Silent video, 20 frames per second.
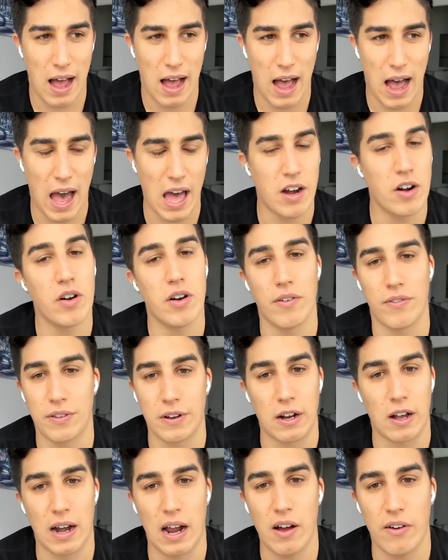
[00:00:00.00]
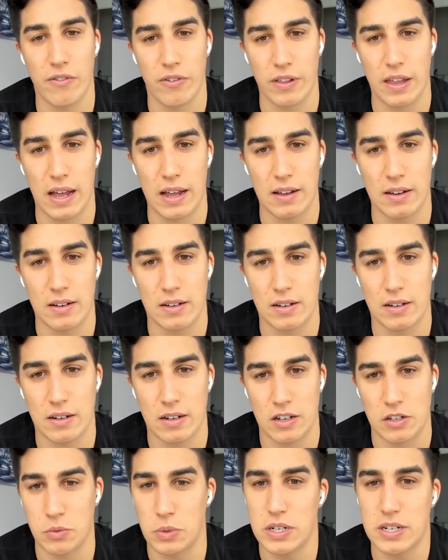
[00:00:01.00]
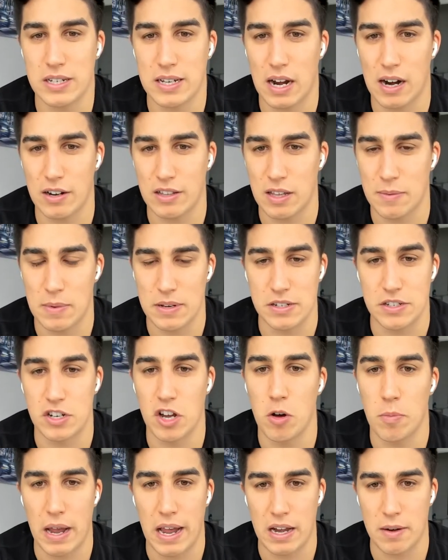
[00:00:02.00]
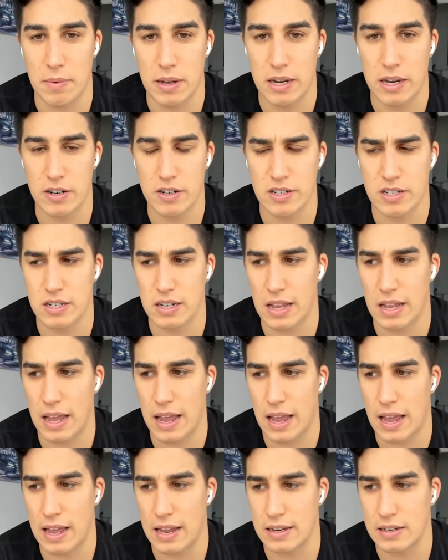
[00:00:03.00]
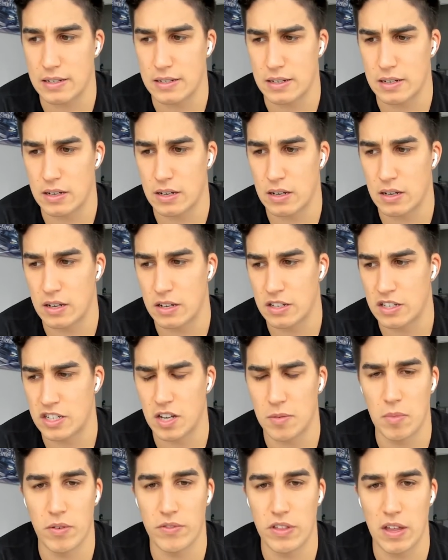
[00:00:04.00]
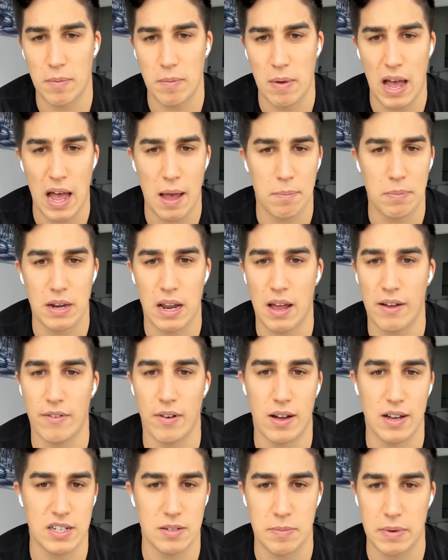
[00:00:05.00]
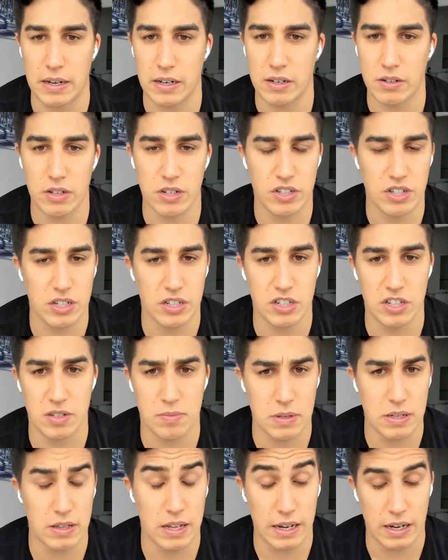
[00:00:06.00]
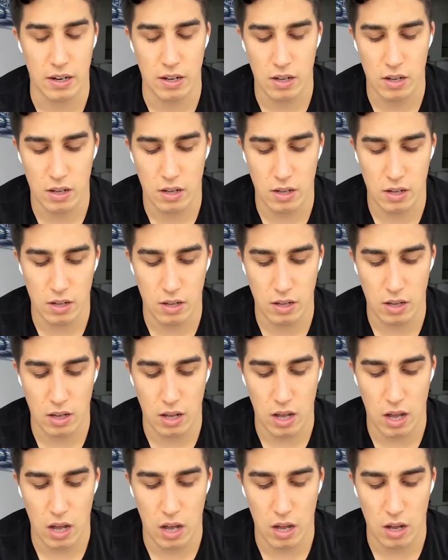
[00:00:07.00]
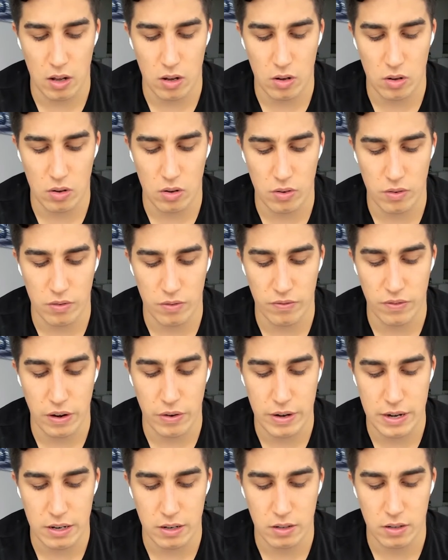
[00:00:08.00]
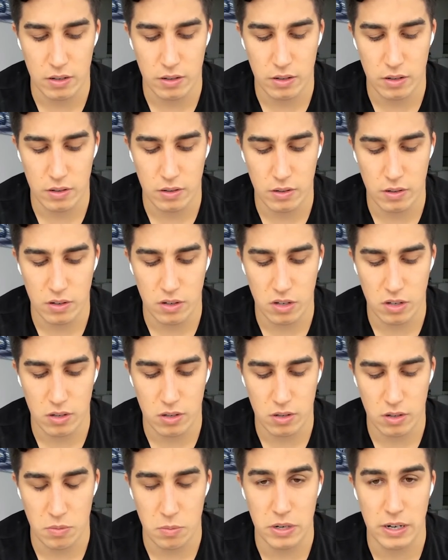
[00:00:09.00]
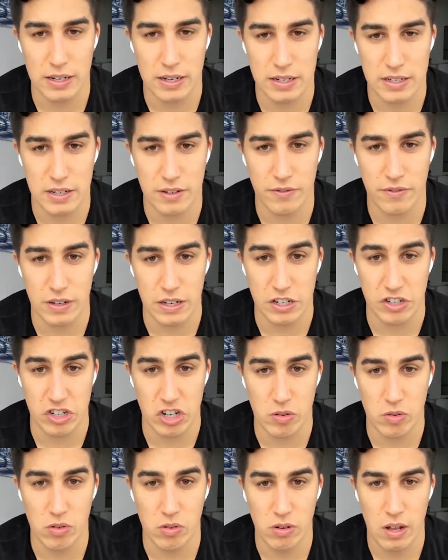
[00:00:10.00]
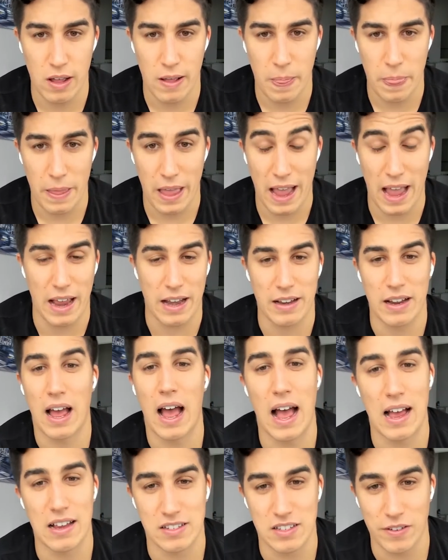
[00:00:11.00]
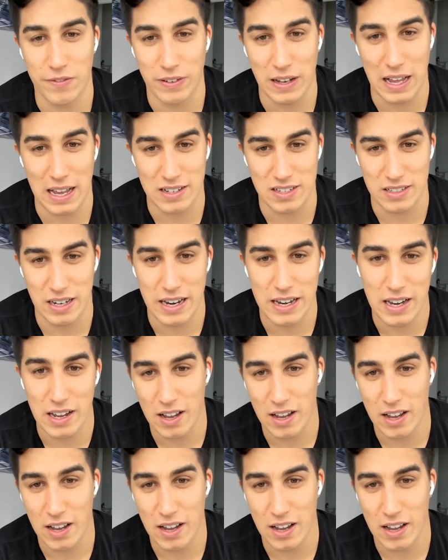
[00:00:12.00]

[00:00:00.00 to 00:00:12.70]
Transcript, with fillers: I don't know if they're cut out for that because we just hired them as dope animators and some of them happen to have awesome English and just be like uh, very communicative in general, and as of last night,